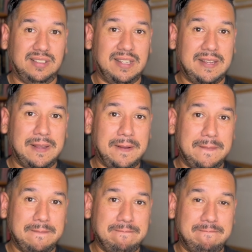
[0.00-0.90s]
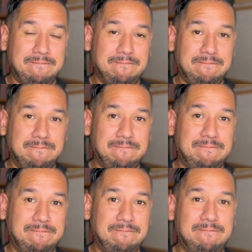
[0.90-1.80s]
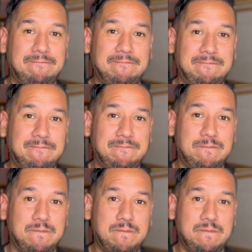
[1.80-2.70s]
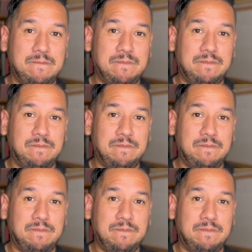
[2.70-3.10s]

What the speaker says: (silence)